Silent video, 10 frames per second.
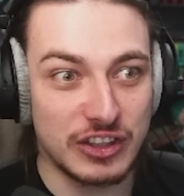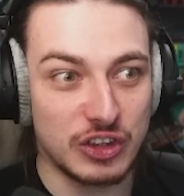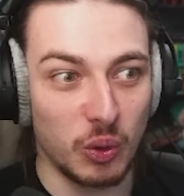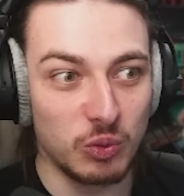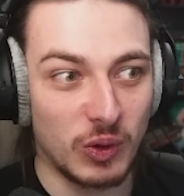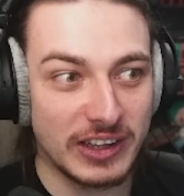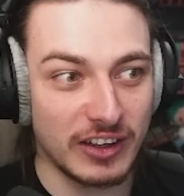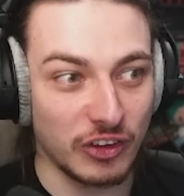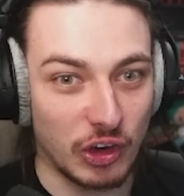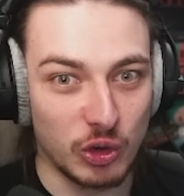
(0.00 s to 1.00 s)
don't want
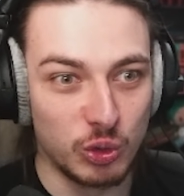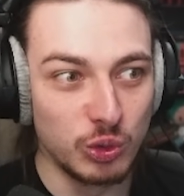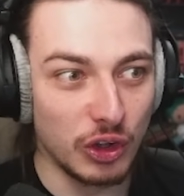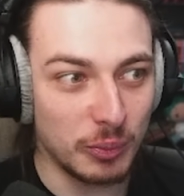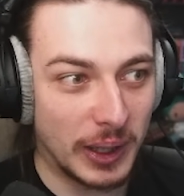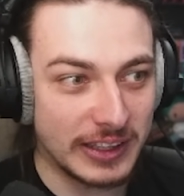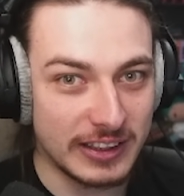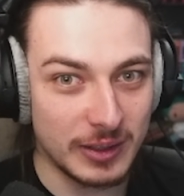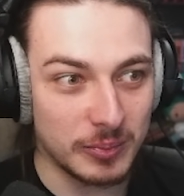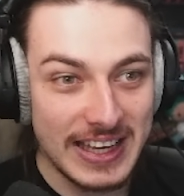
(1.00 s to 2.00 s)
a Raccoon on my team.